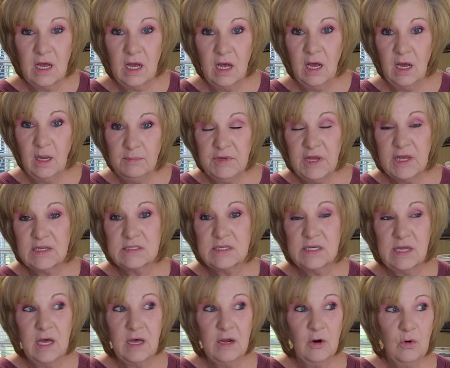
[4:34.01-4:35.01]
I'm testing
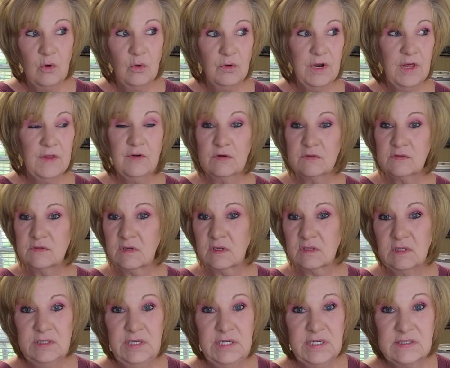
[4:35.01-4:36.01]
out a whole nother
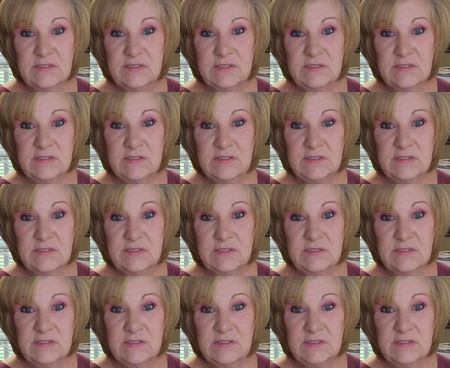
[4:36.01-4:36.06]
cleaning